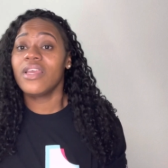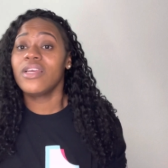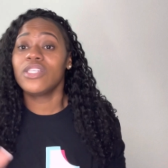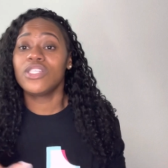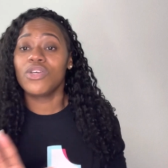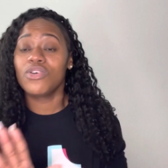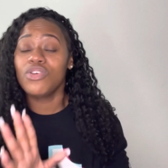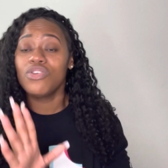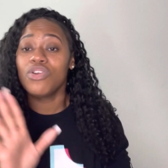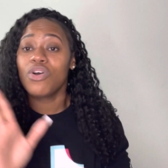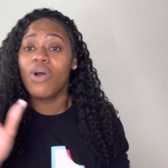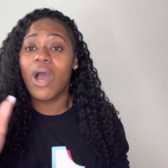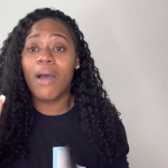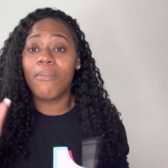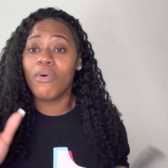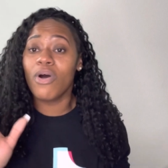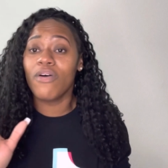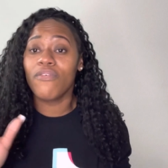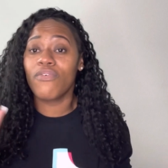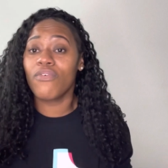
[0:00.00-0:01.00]
So, you know, I'm
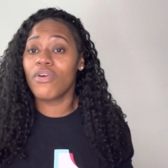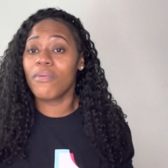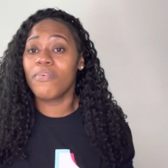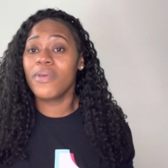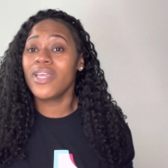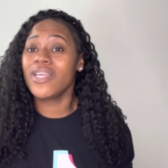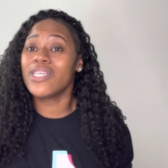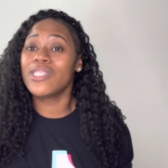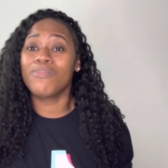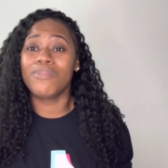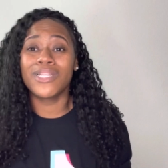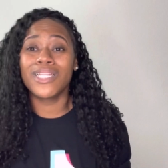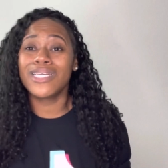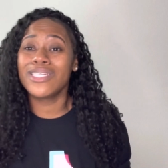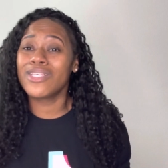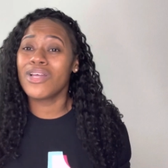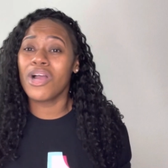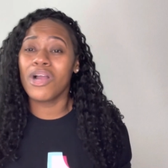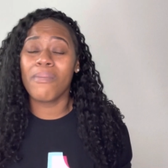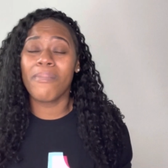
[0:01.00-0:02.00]
all for opinions, but let's
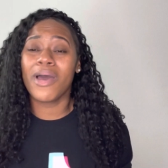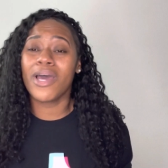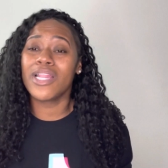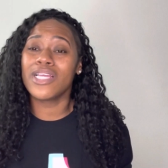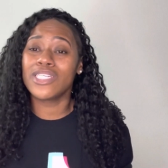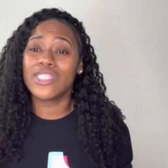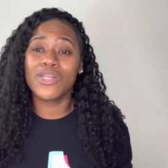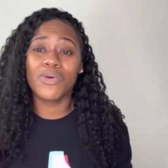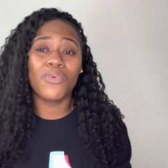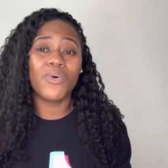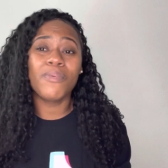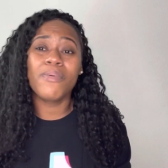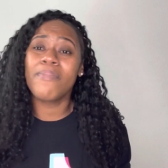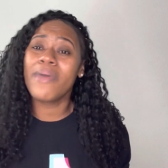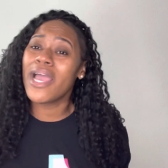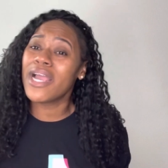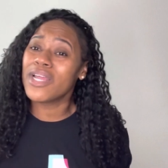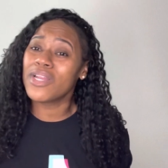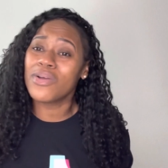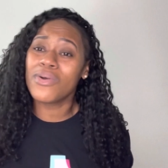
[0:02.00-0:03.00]
talk about it. So we'll be
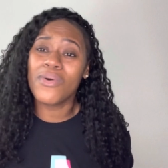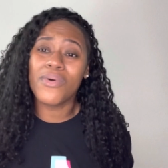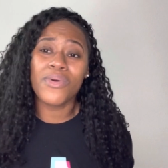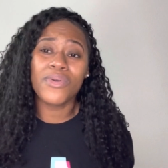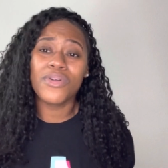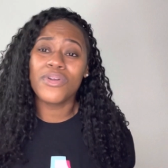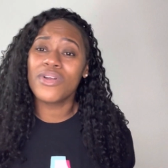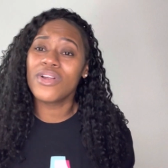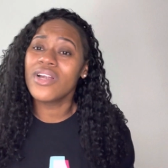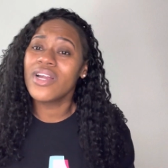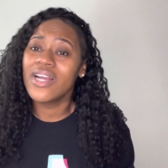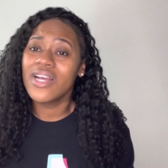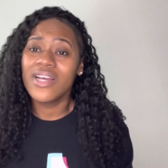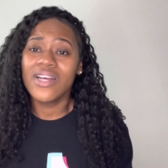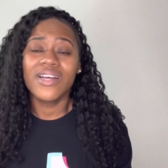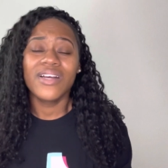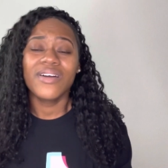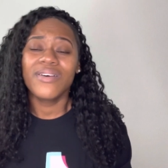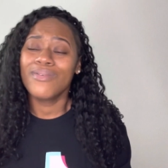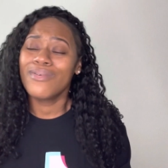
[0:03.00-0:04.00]
back in the corner
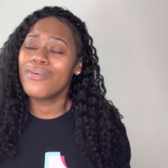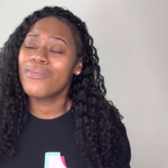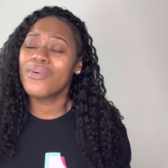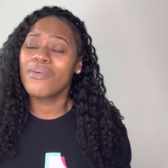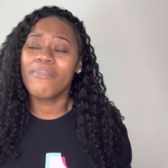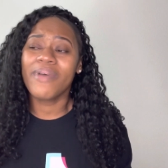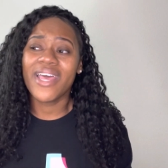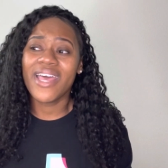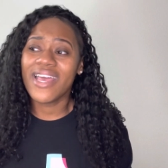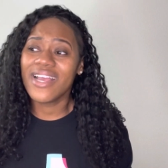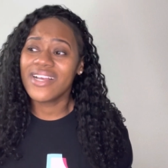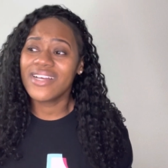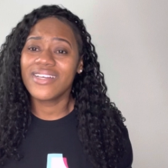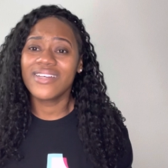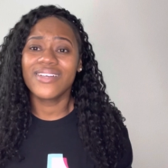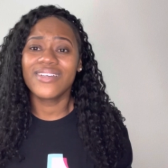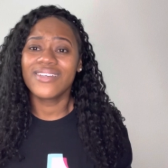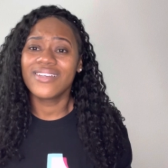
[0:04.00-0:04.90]
when we're back.